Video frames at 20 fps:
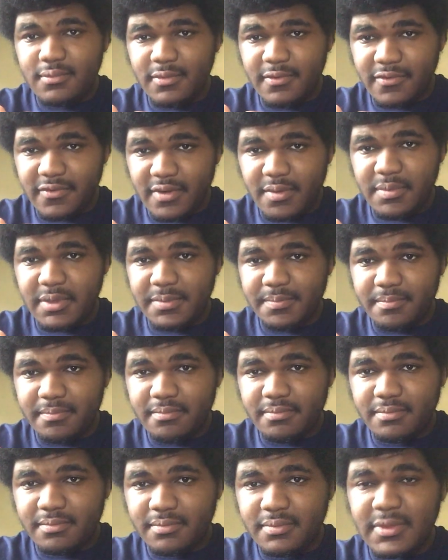Feel me?
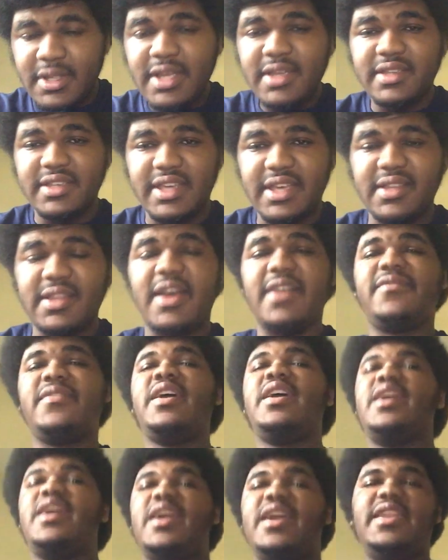King life.
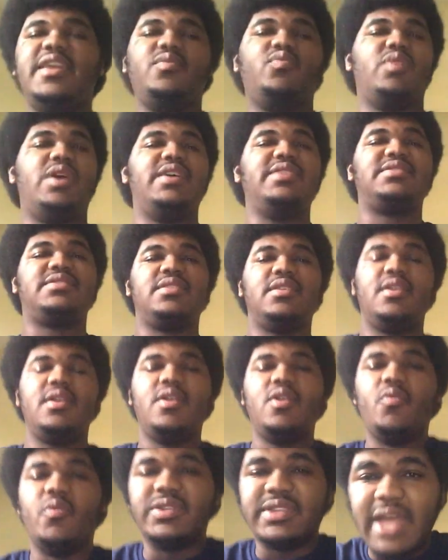Anyways,
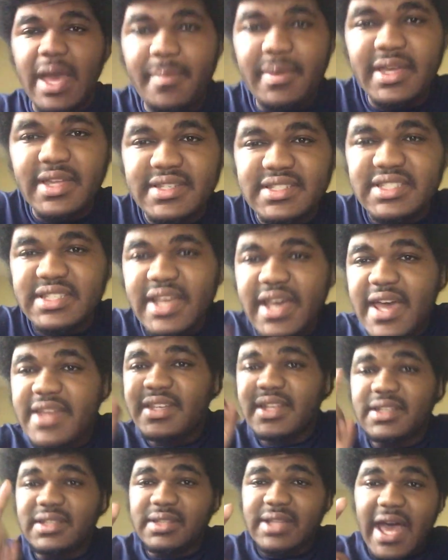with that being
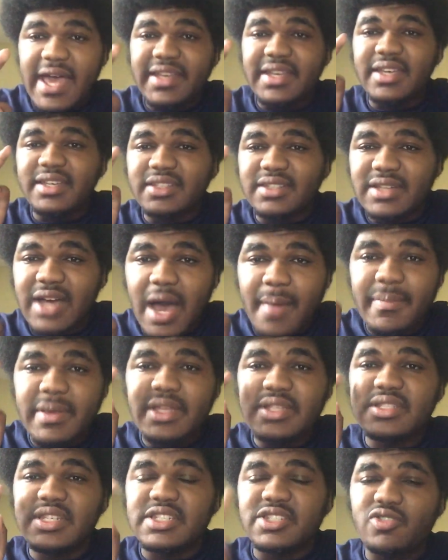said, like,
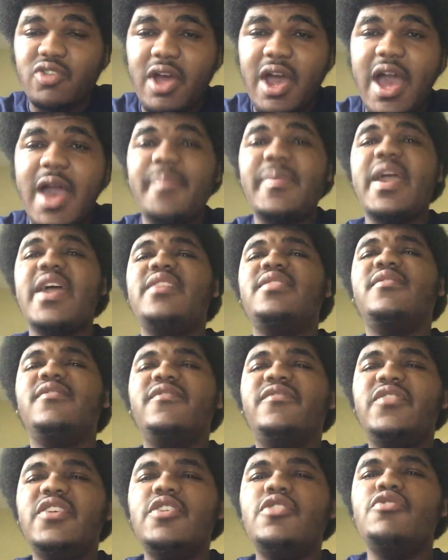comment, subscribe, and
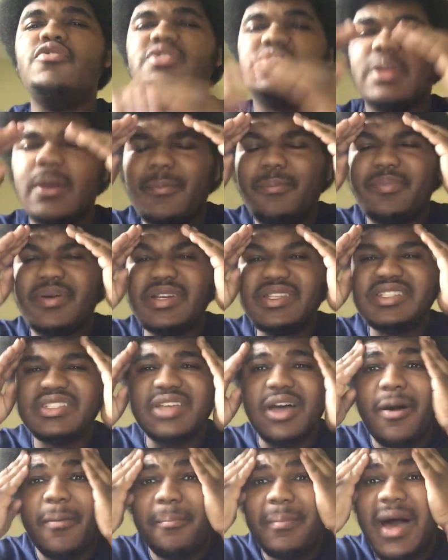views. Put
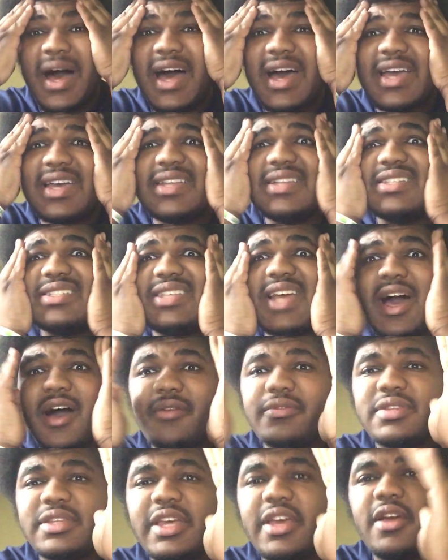your minds
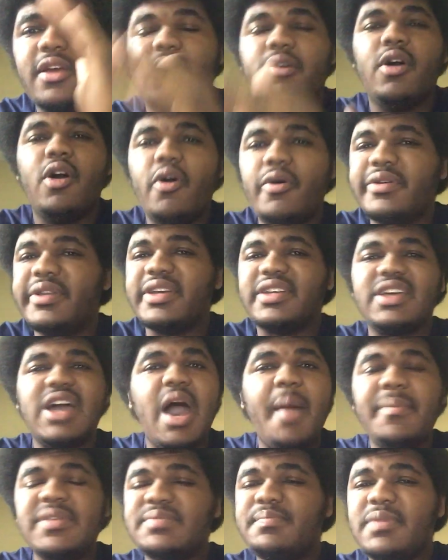out there on the
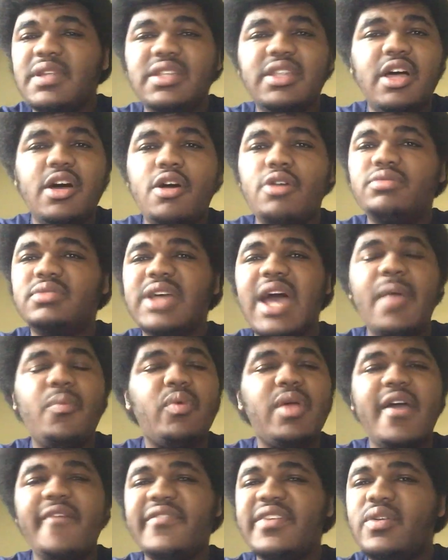comments below. Type
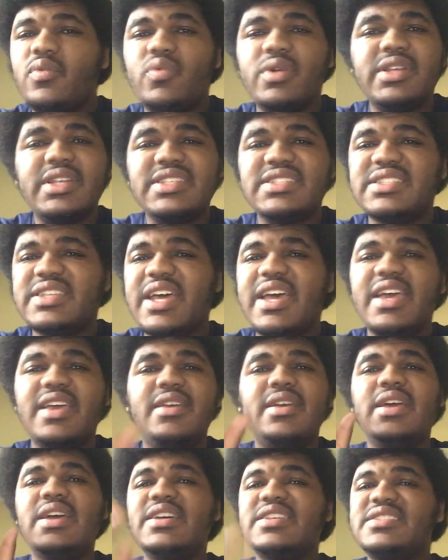whatever you want to
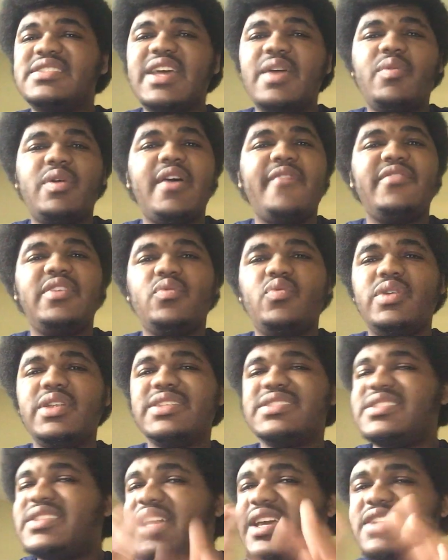say. Say whatever you want to
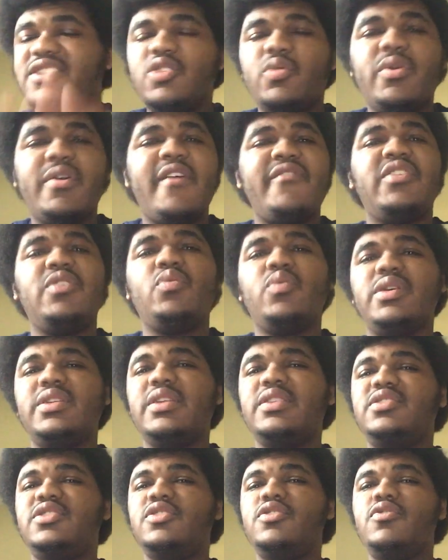say. Do whatever you want
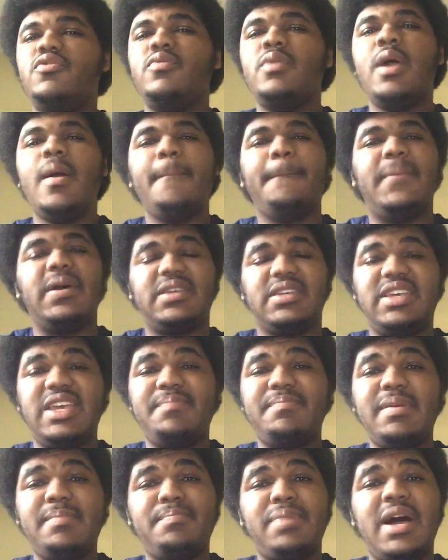to do. But
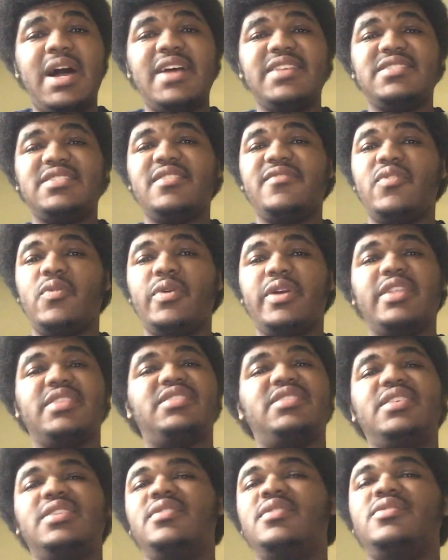keep it positive
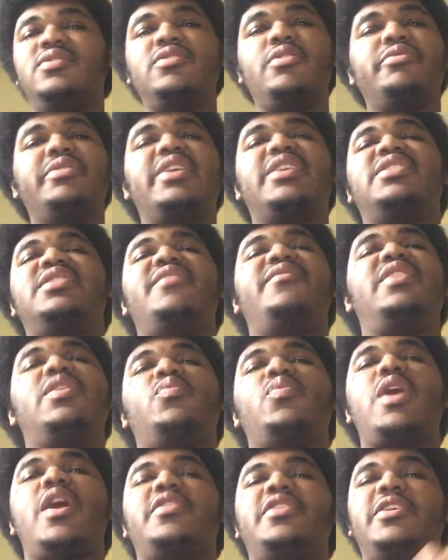oriented. No negativity
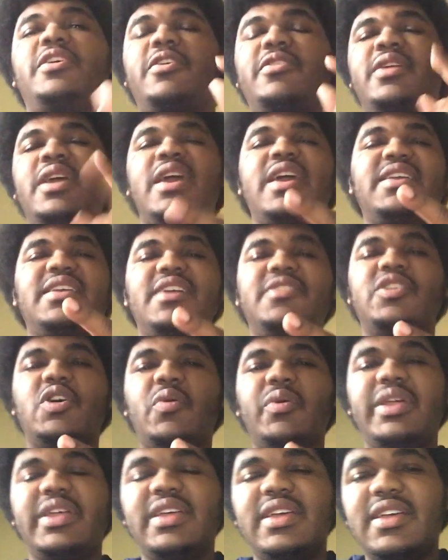around here. You know
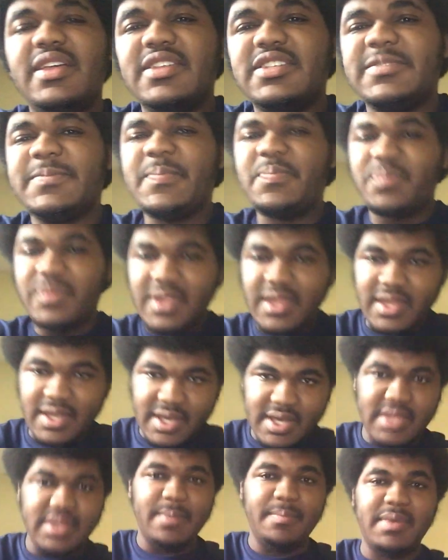what it is.
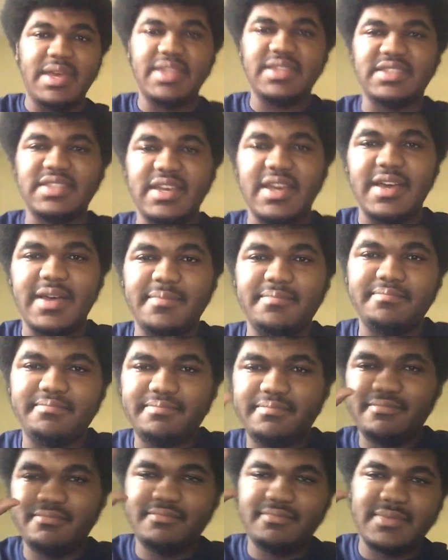In the meantime,
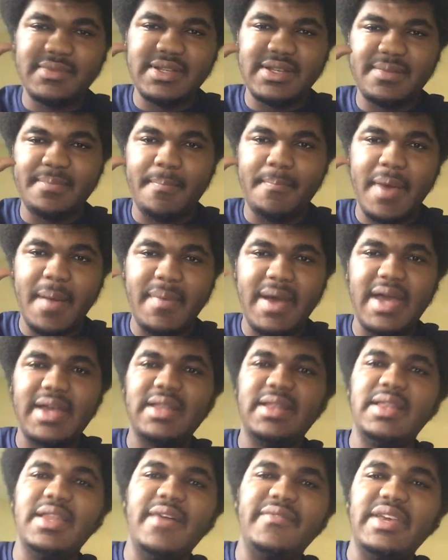bye-bye.
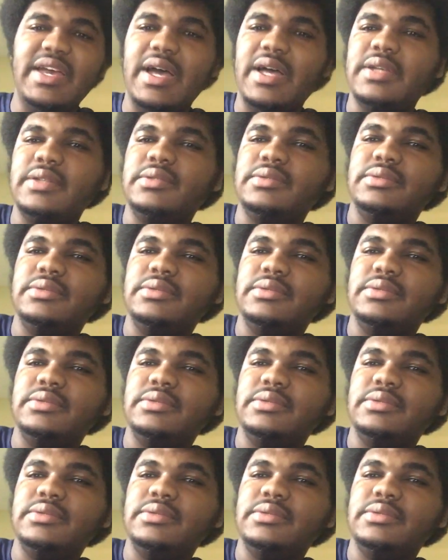Love y'all.